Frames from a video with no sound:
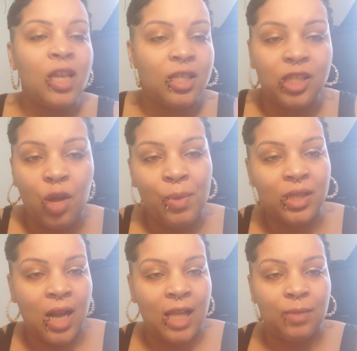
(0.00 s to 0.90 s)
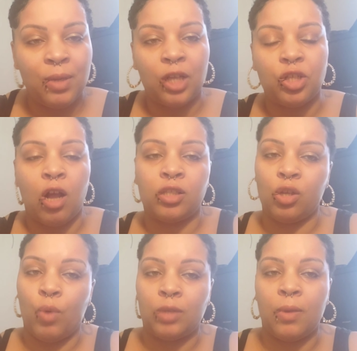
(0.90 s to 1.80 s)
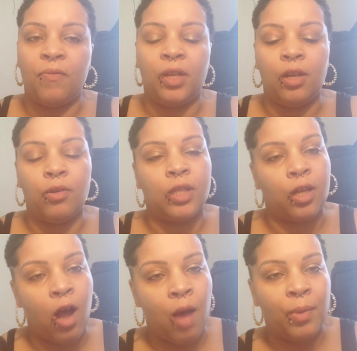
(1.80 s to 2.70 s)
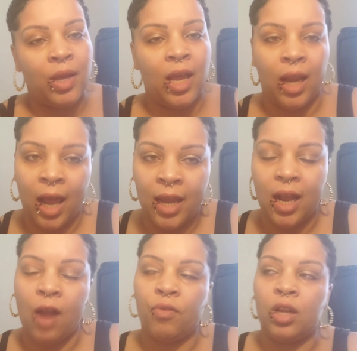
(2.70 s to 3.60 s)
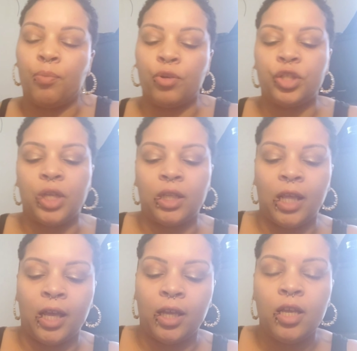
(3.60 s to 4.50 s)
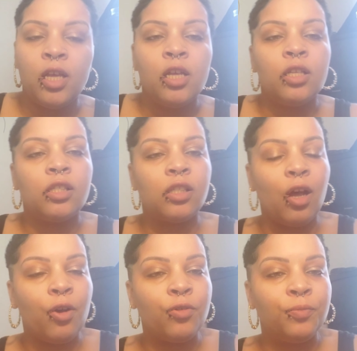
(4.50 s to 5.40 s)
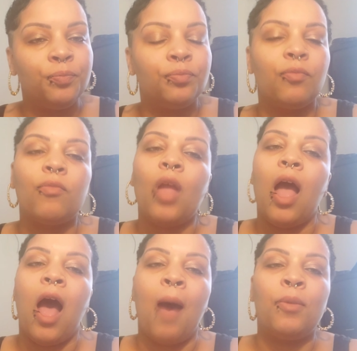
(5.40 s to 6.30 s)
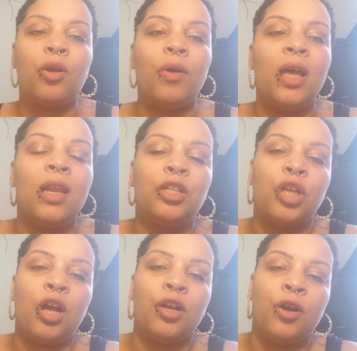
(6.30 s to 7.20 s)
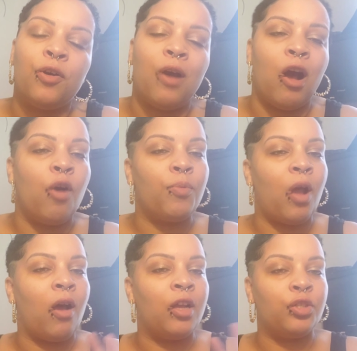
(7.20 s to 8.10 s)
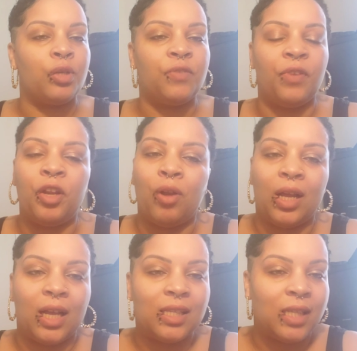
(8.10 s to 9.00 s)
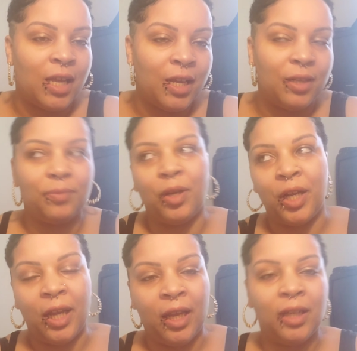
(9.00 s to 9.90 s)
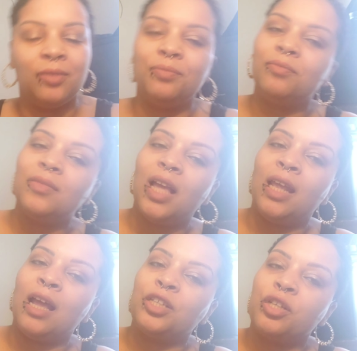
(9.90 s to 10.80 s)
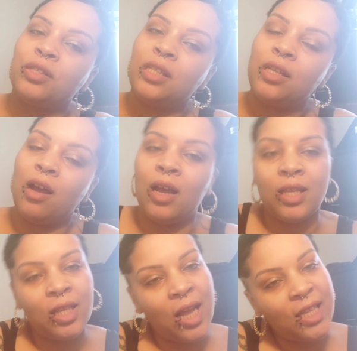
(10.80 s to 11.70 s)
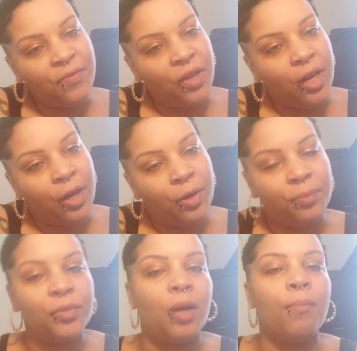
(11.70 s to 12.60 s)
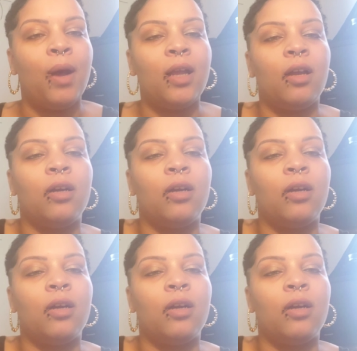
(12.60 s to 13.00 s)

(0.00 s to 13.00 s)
It still means a lot to me that y'all still watch my videos and comment and like. I really appreciate that. So, I'm going to go ahead and let y'all go. I hope y'all enjoyed this video like I said again. And I shall see y'all in the next video. Bye,